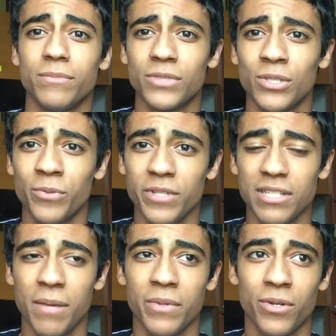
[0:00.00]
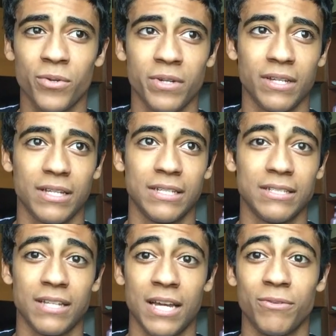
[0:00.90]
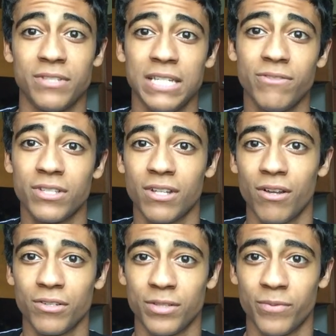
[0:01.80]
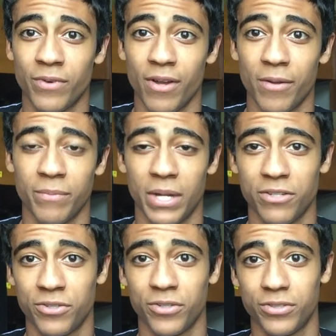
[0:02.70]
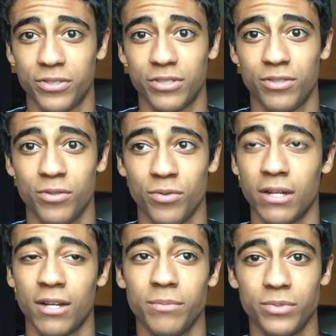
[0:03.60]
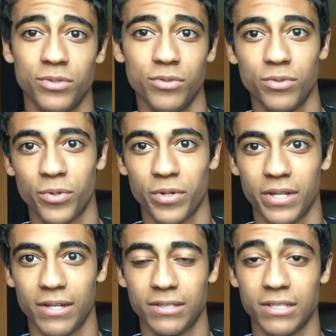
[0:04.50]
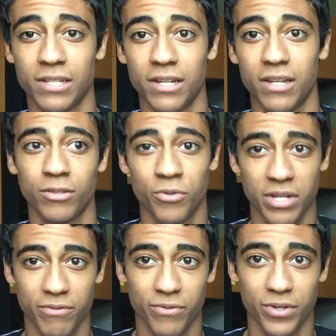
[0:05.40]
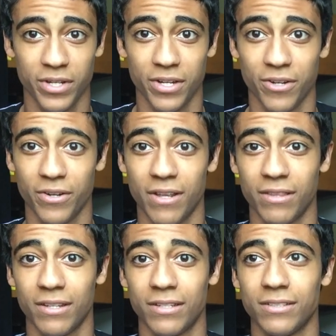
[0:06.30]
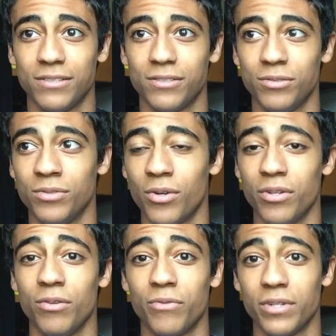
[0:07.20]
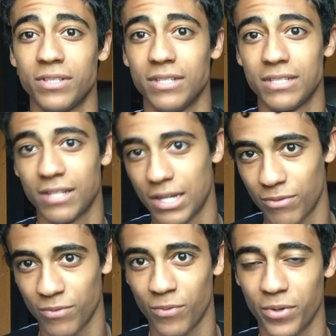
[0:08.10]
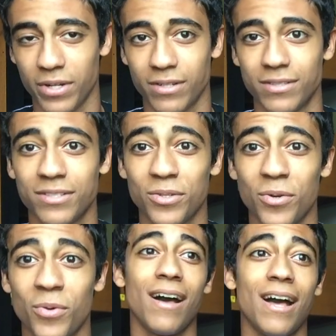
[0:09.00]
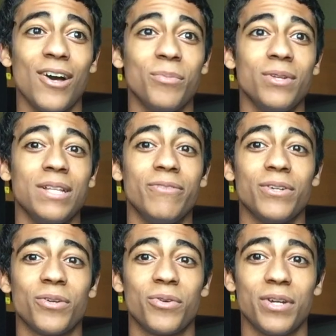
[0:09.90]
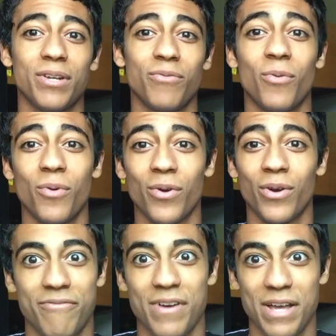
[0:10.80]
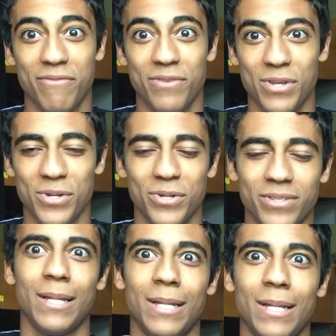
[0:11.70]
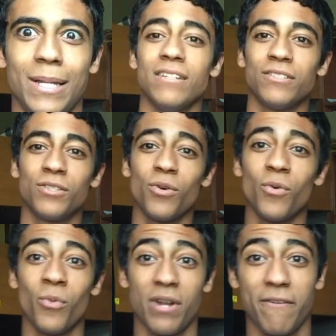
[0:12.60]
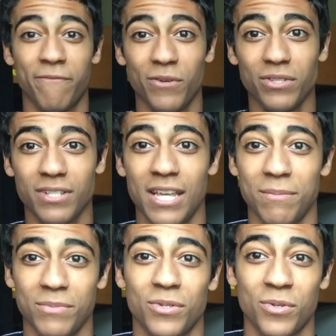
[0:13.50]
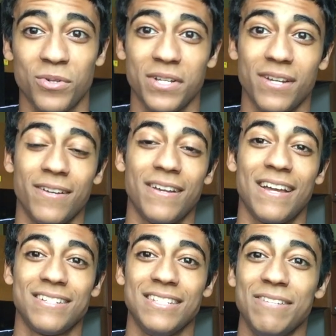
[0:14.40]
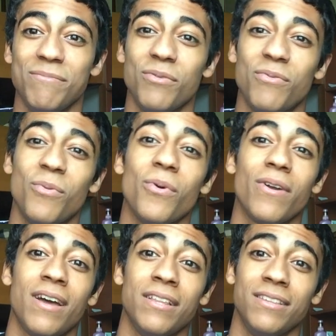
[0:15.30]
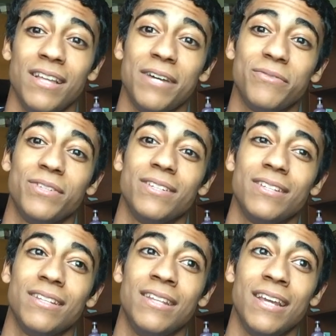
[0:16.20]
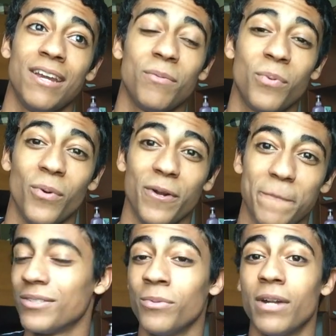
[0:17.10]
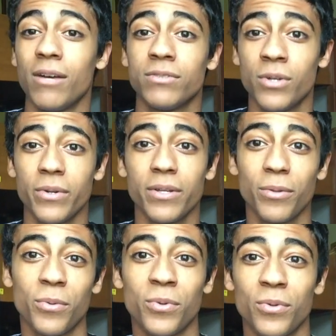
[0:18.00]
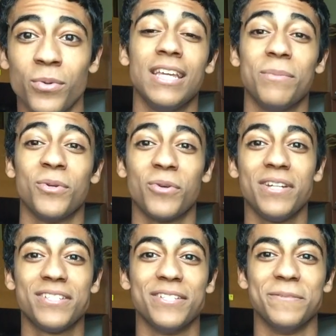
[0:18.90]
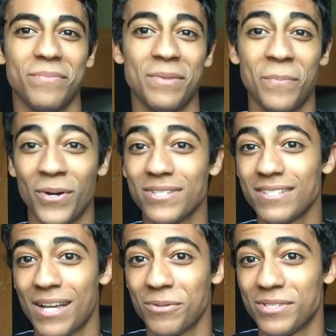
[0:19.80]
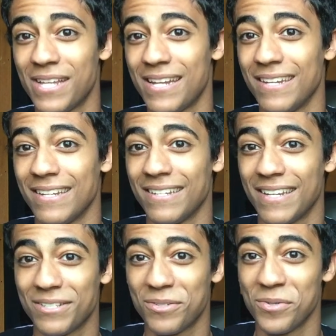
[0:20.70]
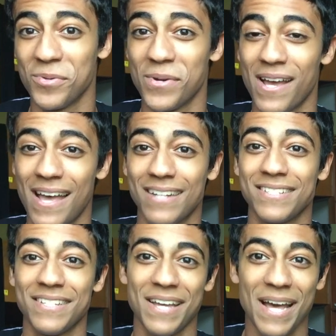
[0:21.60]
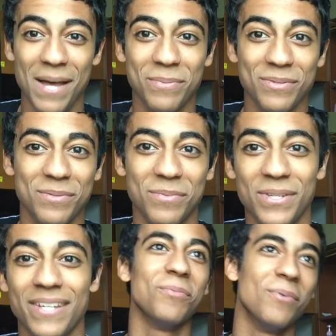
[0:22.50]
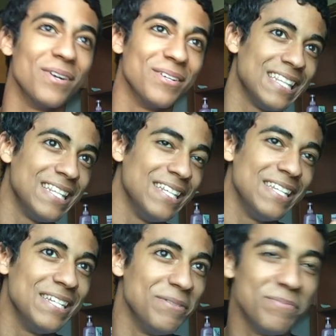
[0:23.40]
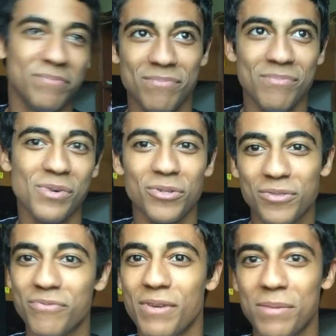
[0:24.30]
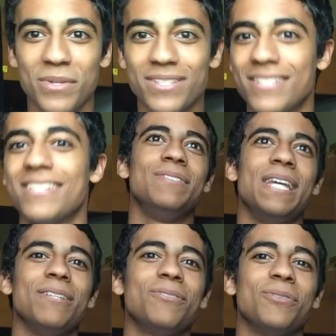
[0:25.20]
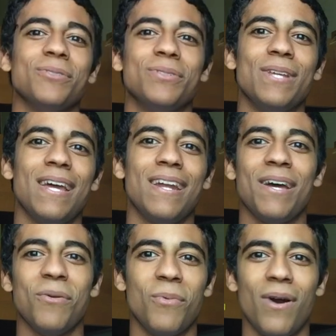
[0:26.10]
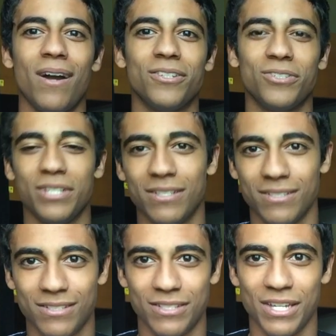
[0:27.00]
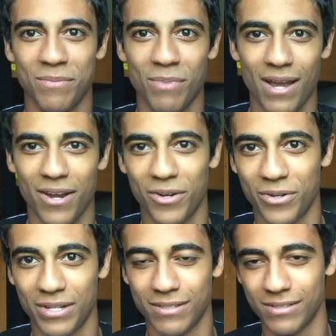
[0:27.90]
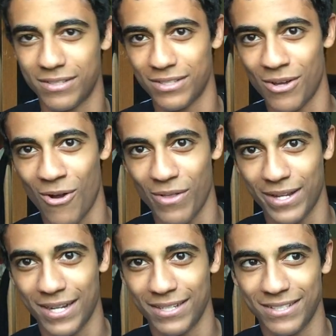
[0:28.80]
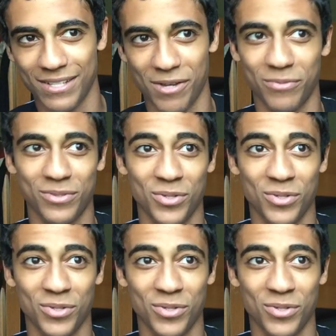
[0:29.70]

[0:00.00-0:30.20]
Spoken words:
So the reason I'm in Korea is I received a scholarship from my church to come to Korea to study Korean for a year and then to go to university and study for 4 years. So I'll be living in Korea for 5 years. So when I first came to Korea, actually even before I left the airport, when I was going through immigration, the person I was standing next to actually happened to be one of the most famous dancers that I watch and admire and all that kind of stuff.